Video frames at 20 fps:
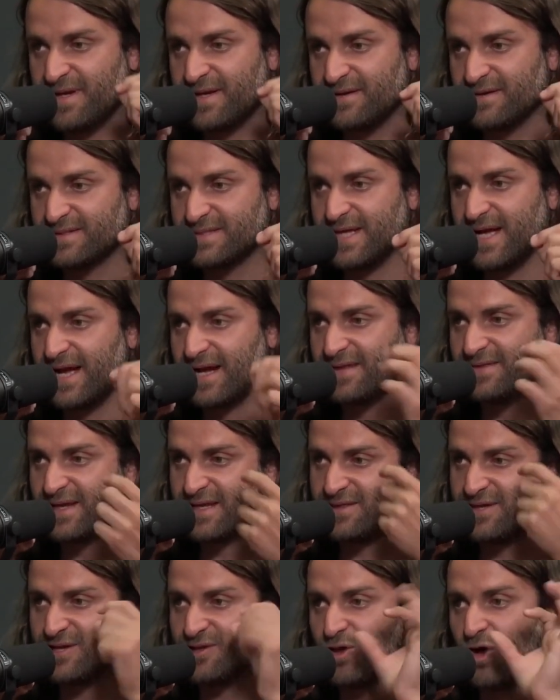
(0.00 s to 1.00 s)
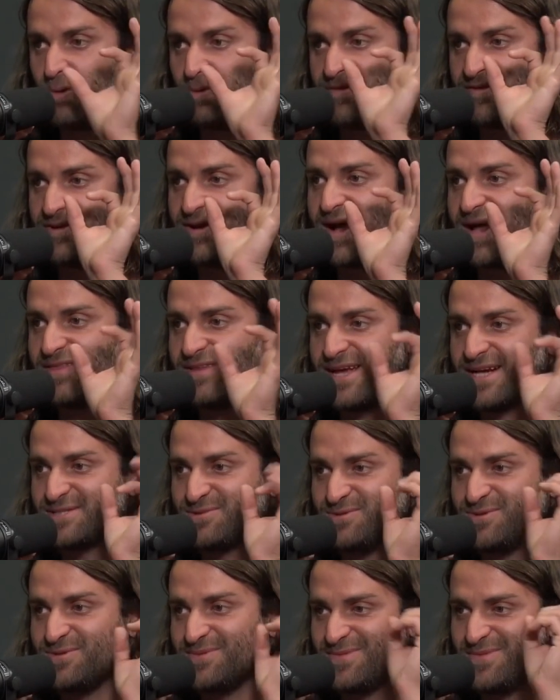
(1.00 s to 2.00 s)
A bigger size, like the globe of your eye, the
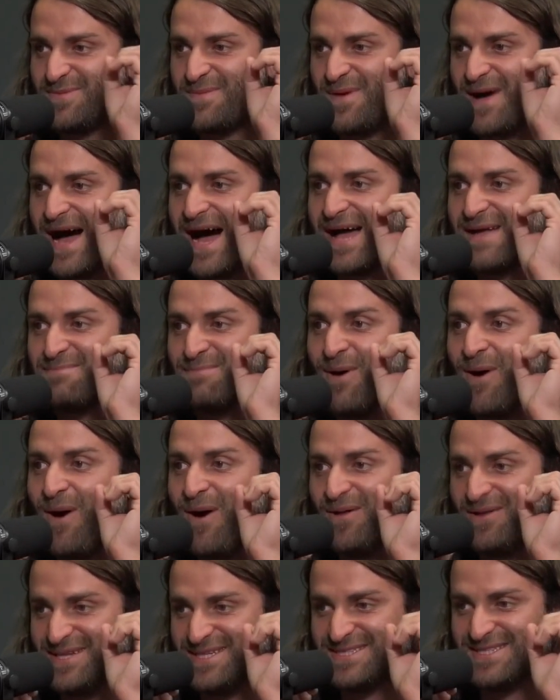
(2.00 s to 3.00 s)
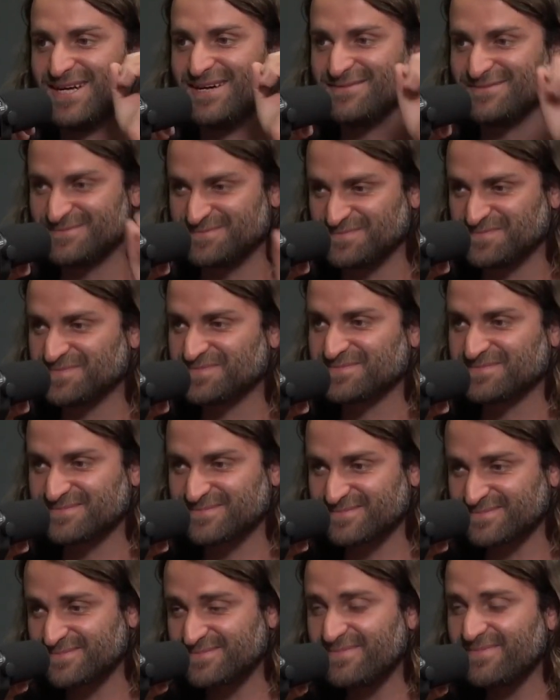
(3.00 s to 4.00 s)
actual eyeball itself.
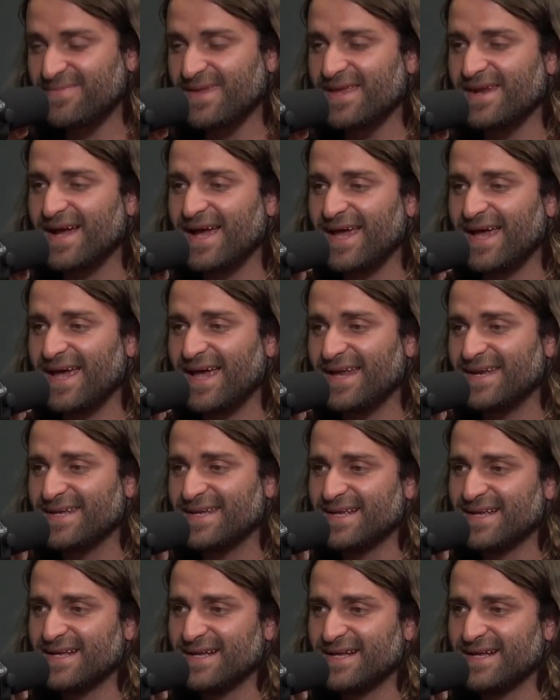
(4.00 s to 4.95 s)
And I had,